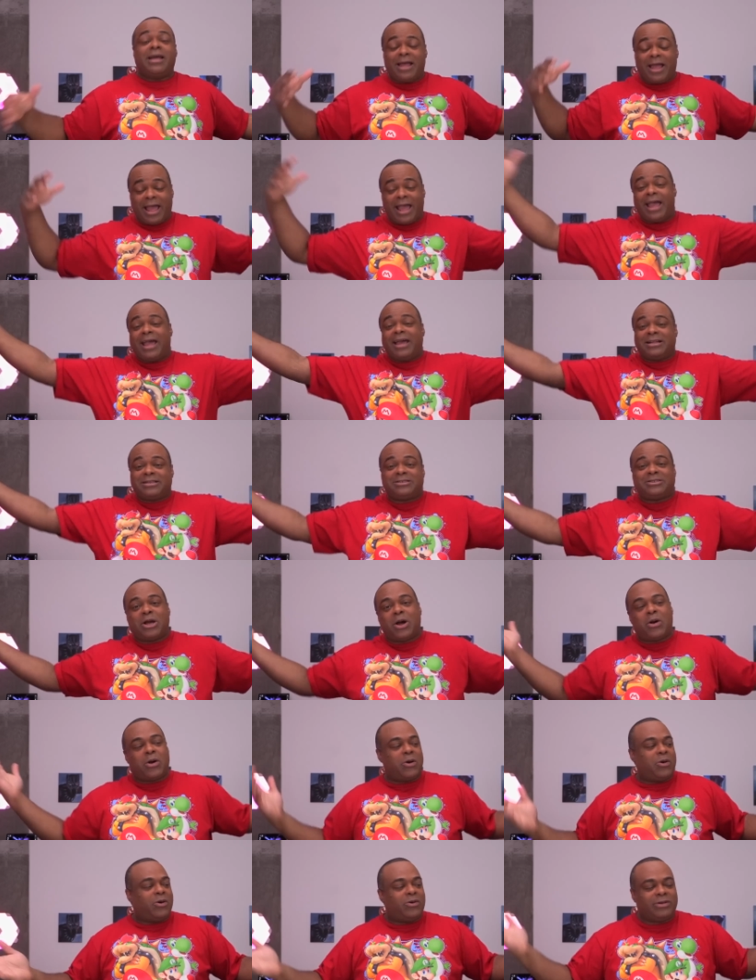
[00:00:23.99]
And
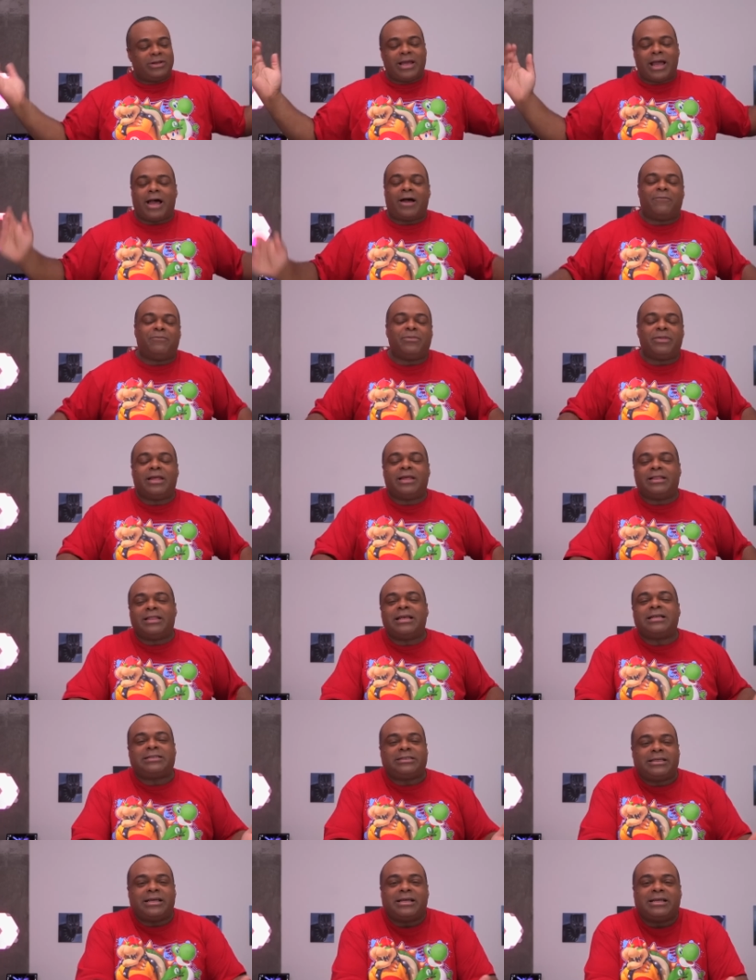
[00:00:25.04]
so, yeah,
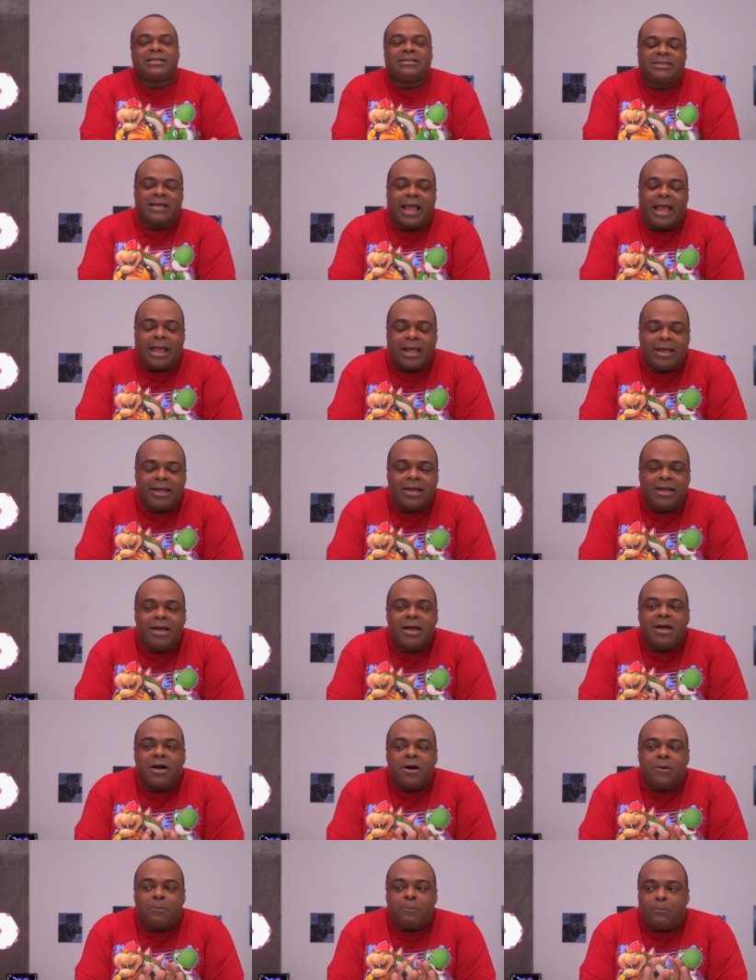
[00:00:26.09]
this is a
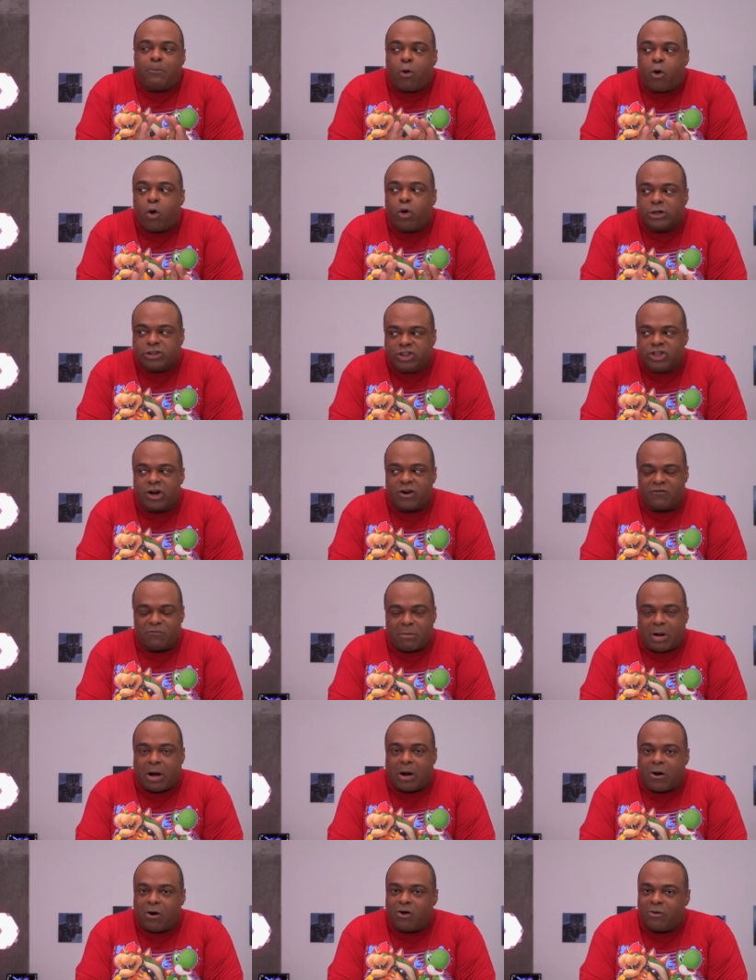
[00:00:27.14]
portion of
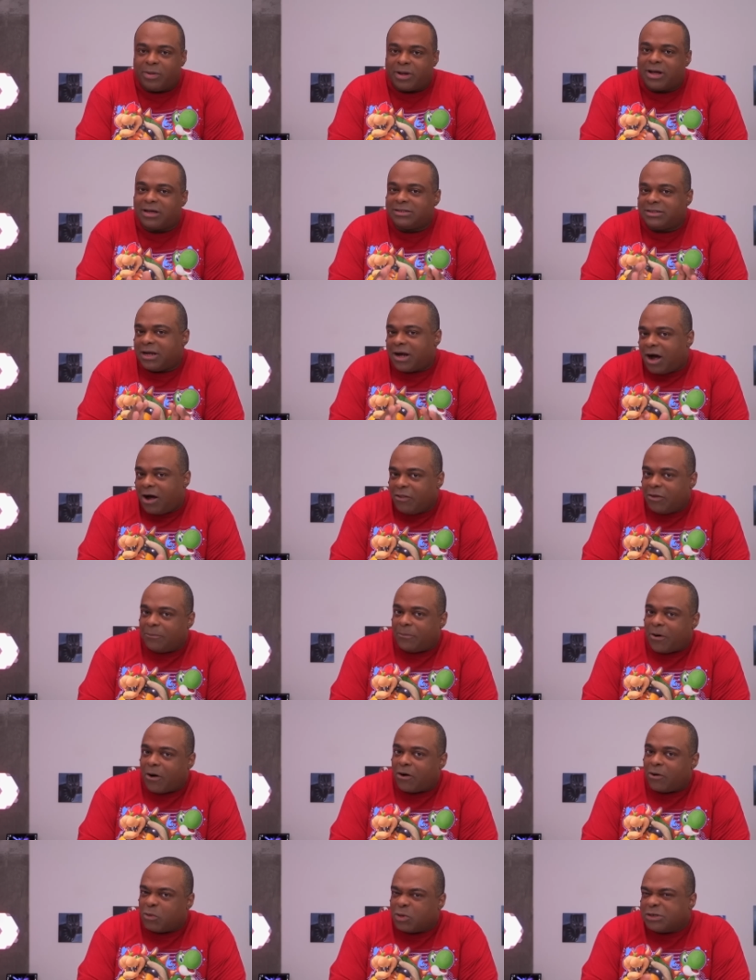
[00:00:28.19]
my haul because the other
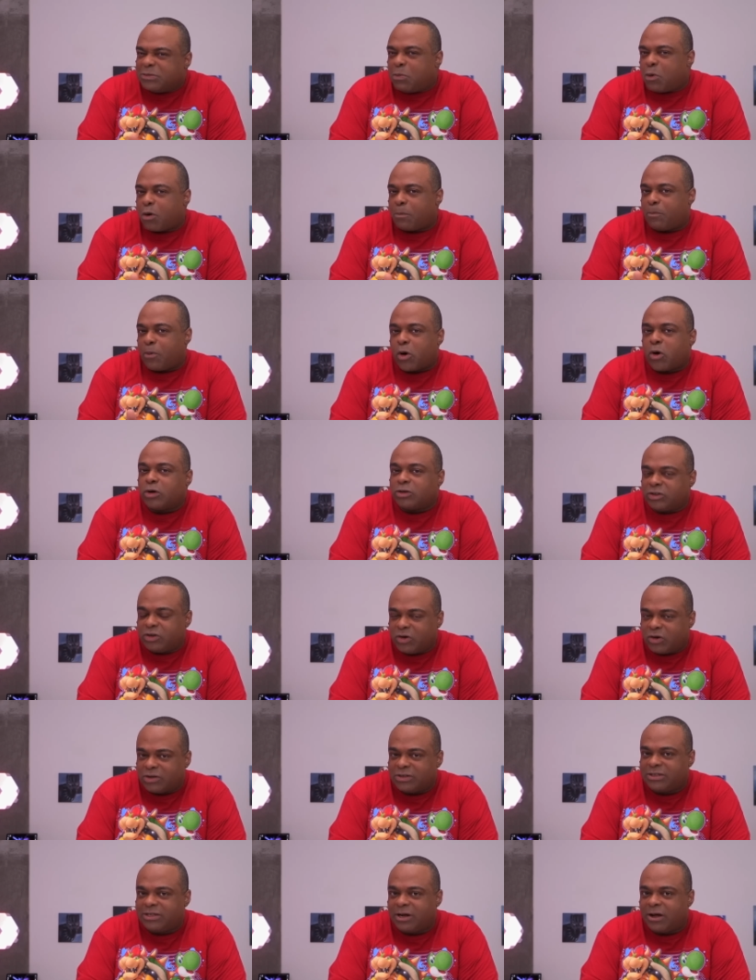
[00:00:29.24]
part was more
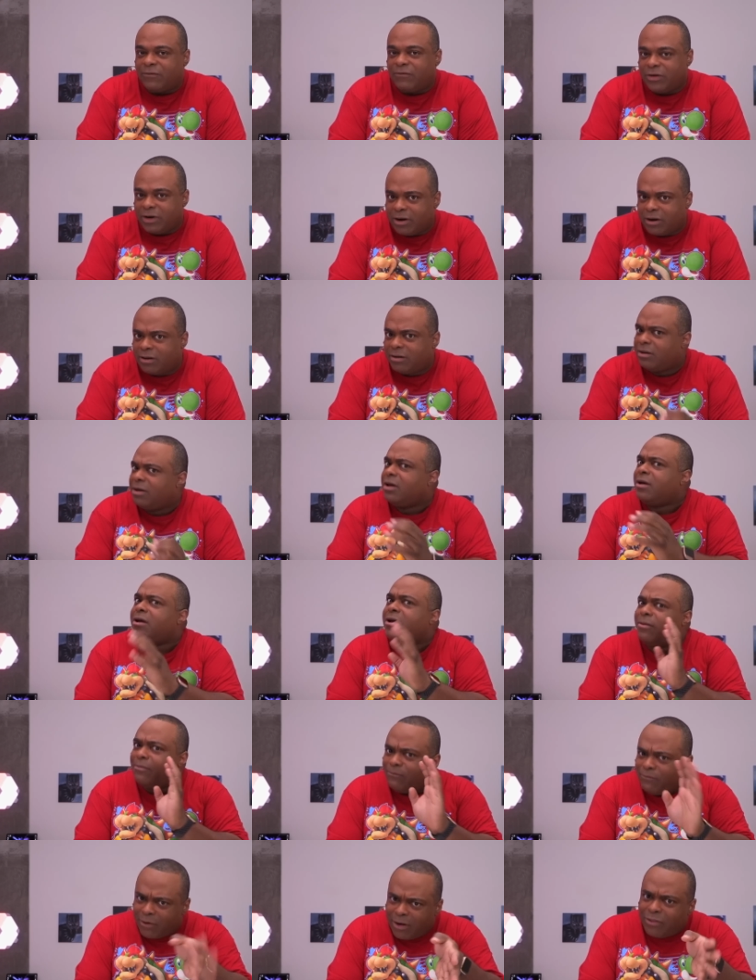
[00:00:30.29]
personal stuff. You know,
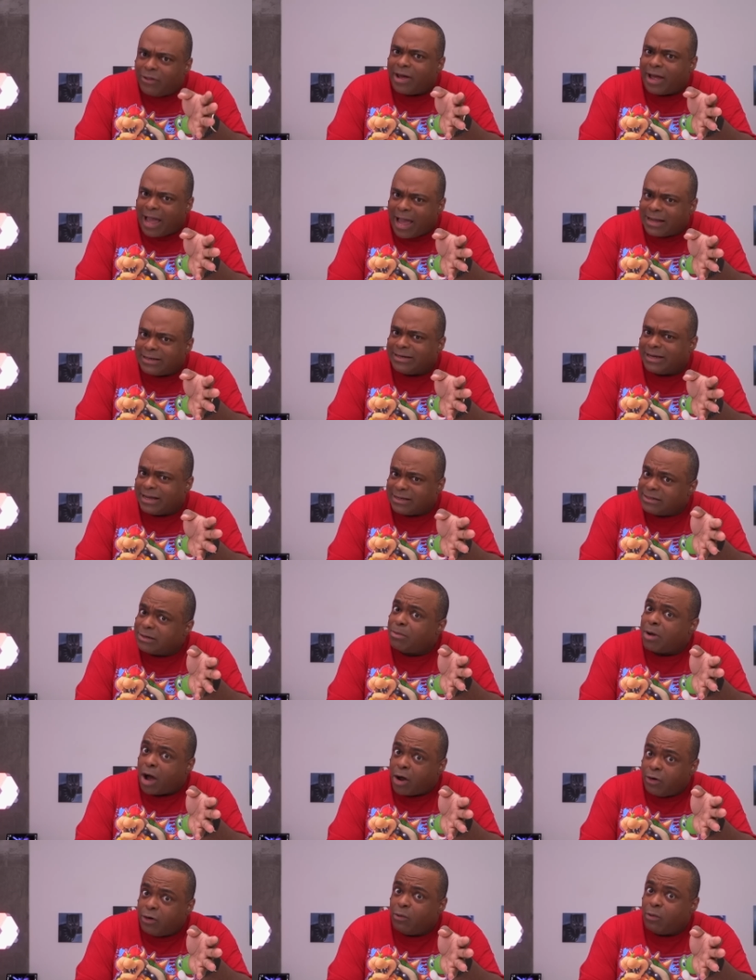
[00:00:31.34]
Brother had to get some
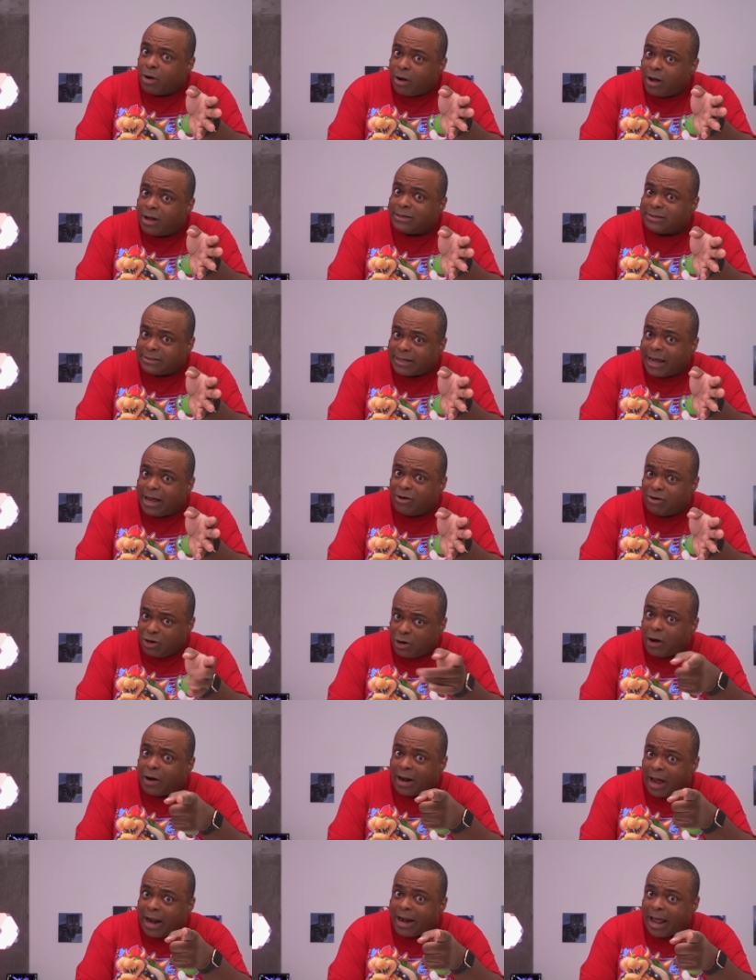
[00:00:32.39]
underwear on sale, you know,
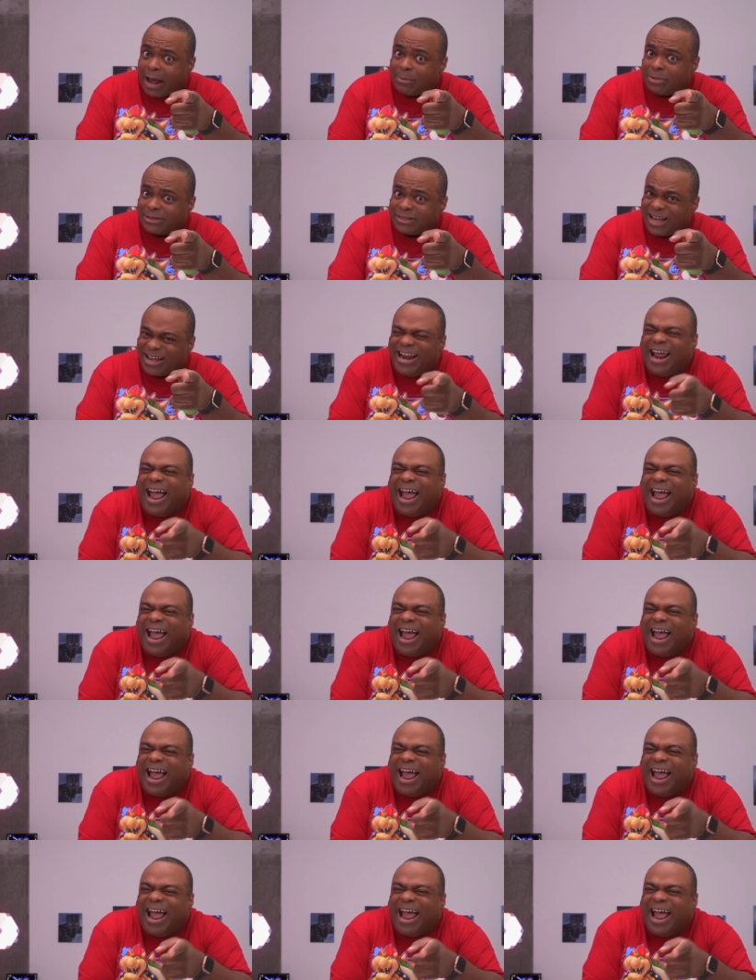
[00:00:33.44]
on, on Amazon.